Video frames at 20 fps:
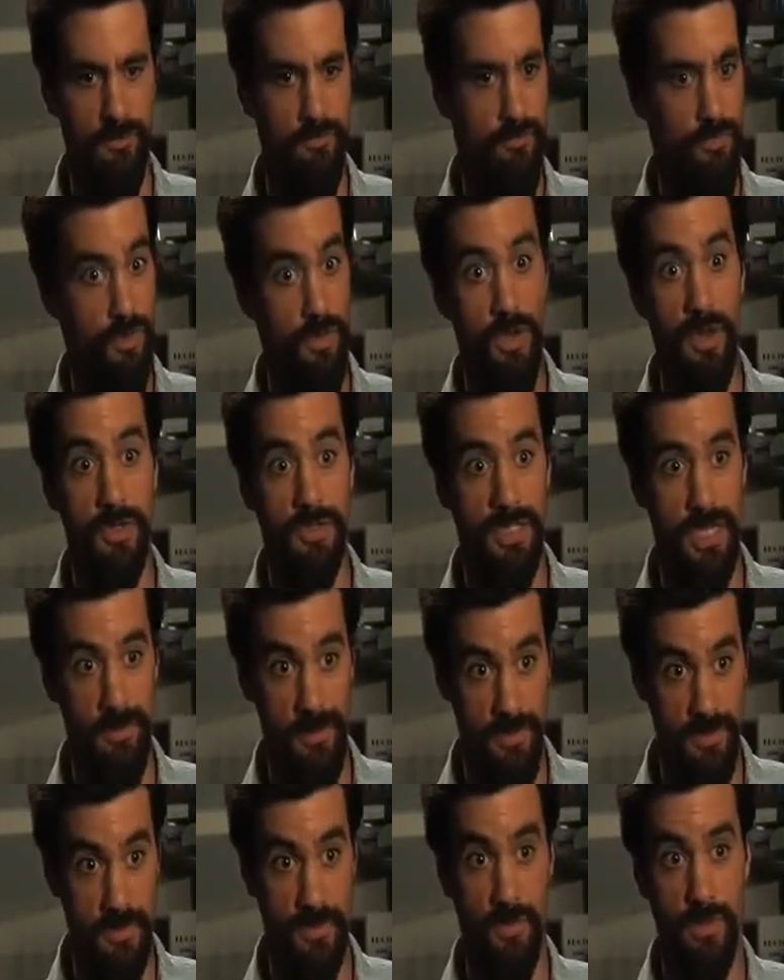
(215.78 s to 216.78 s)
for a long time
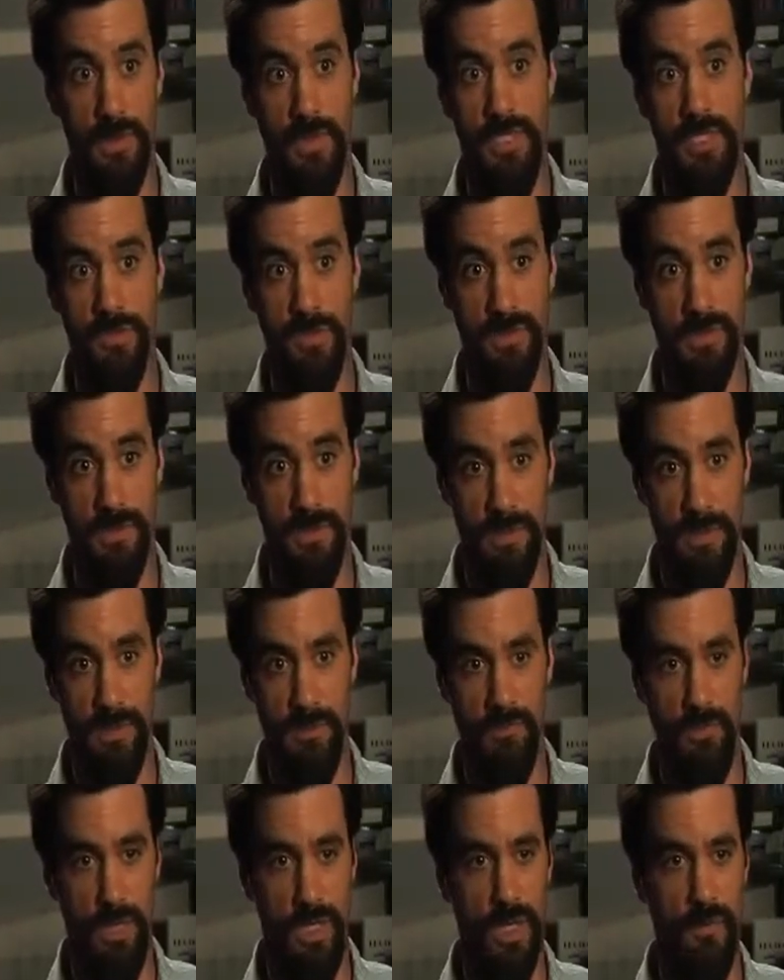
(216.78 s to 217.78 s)
actually we're interested in the
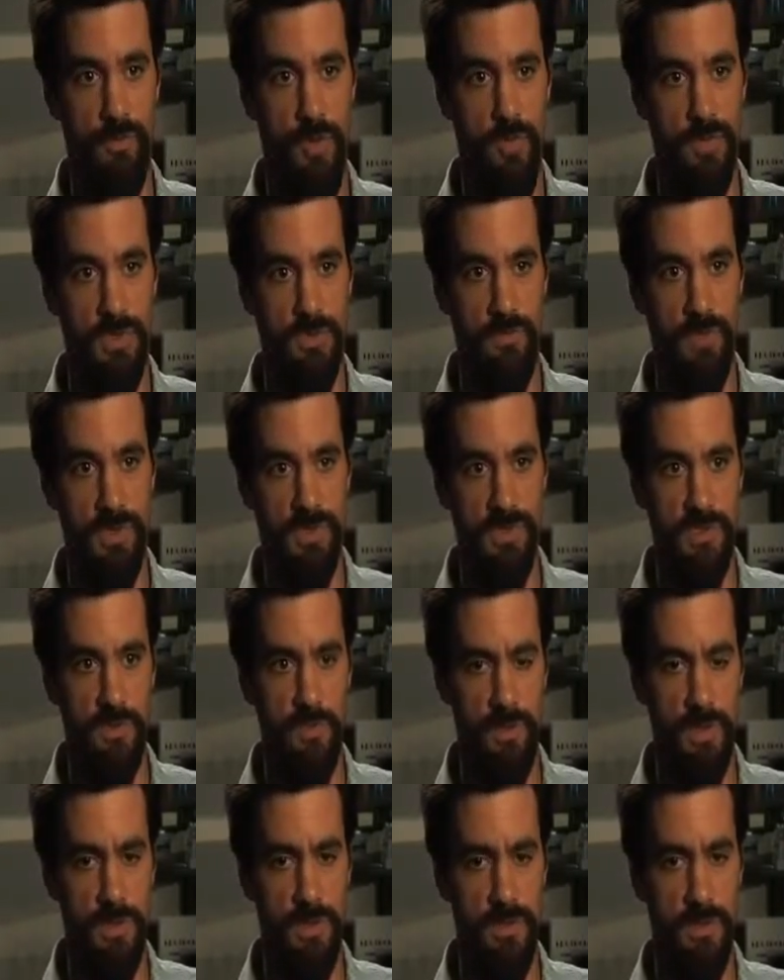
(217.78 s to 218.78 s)
recovery response as
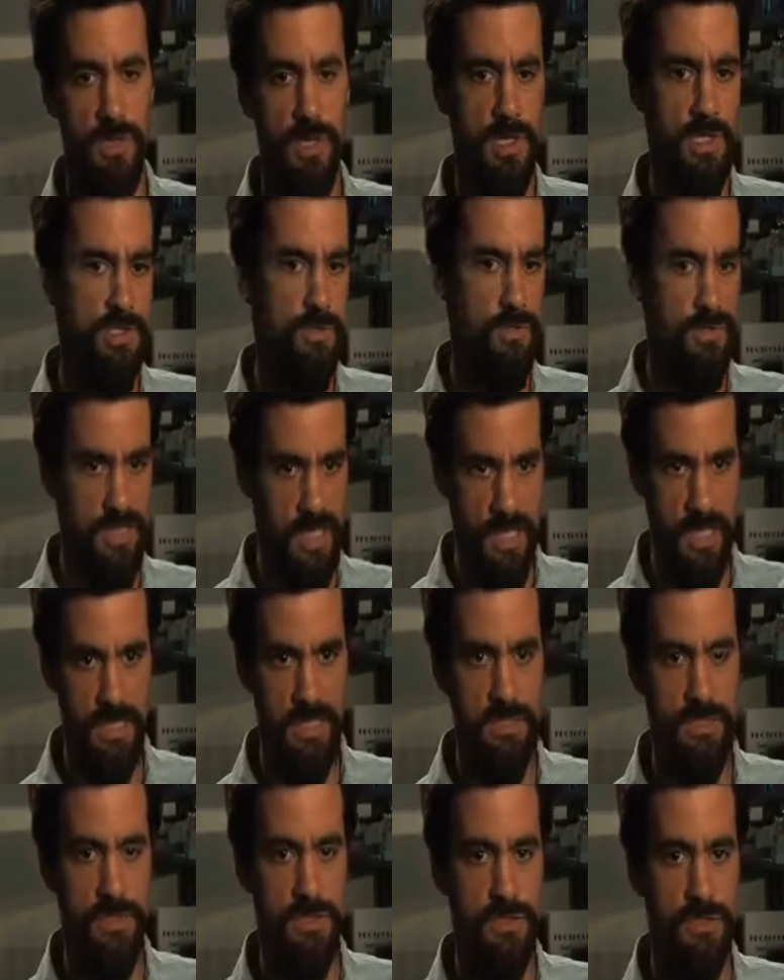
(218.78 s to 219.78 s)
well. So we're taking
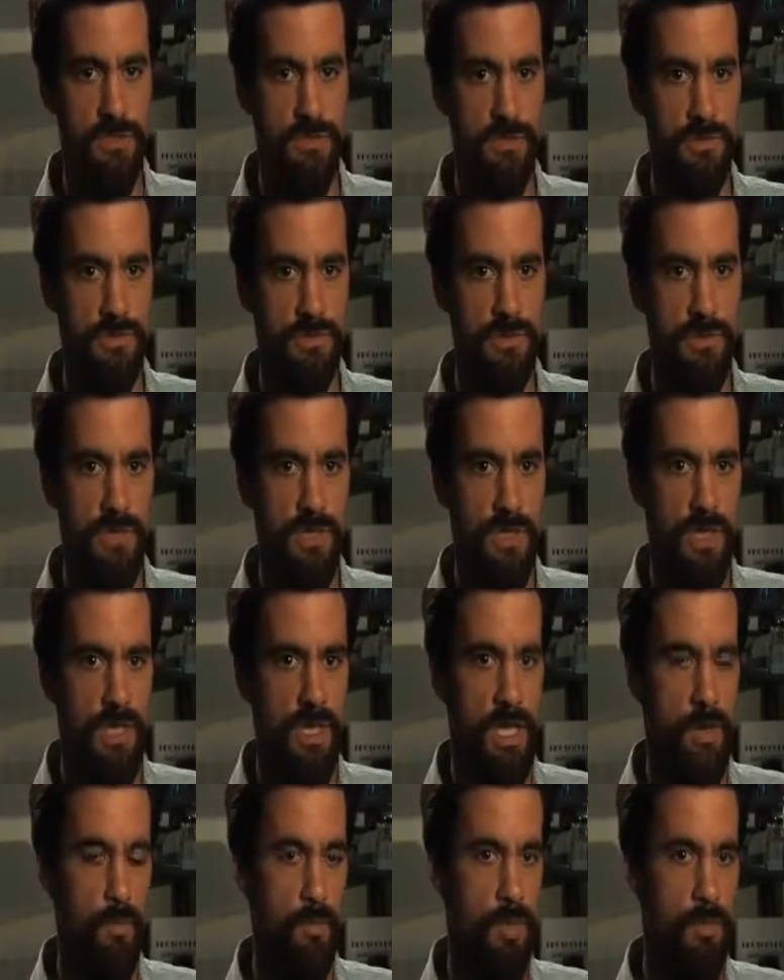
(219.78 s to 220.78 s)
tissues
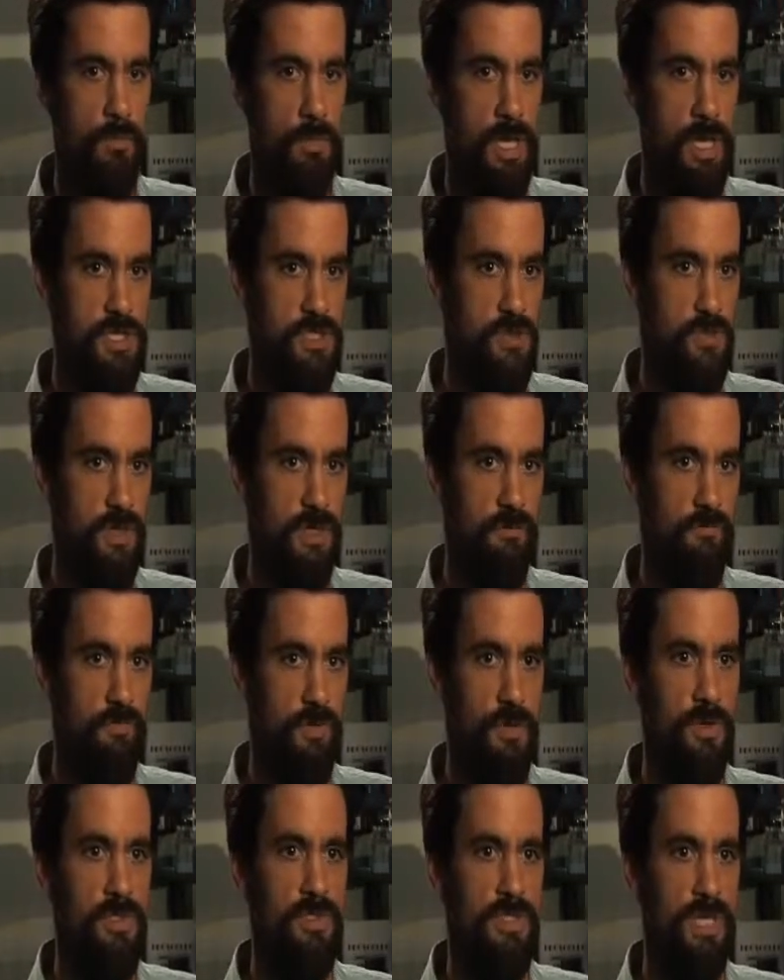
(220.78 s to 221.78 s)
and we're measuring
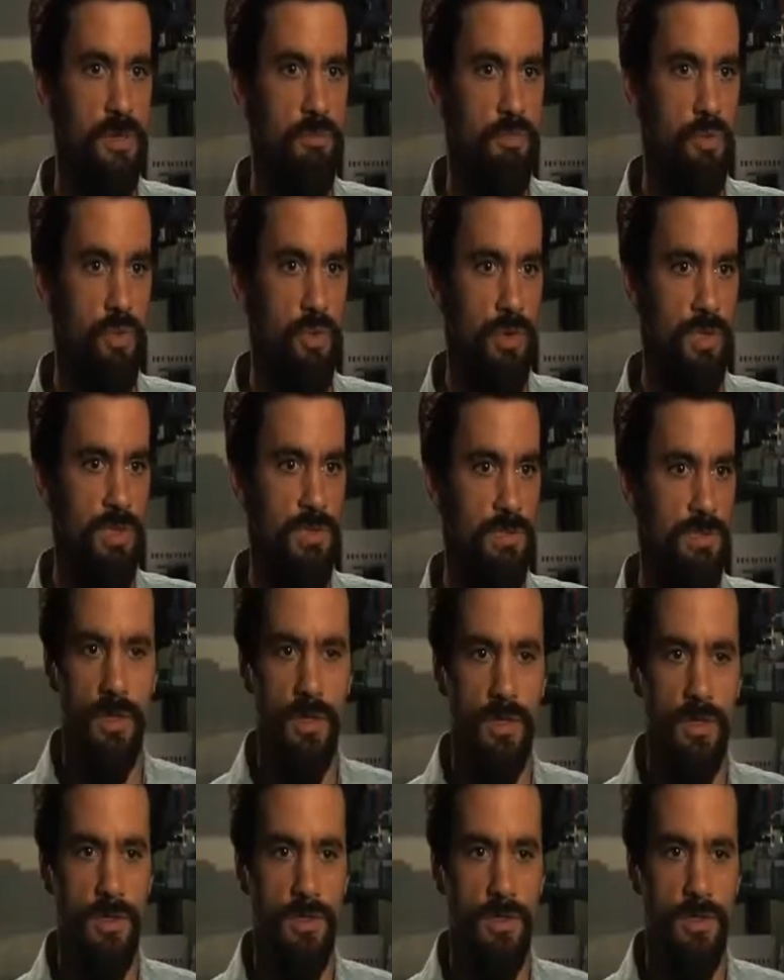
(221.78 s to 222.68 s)
various endpoints.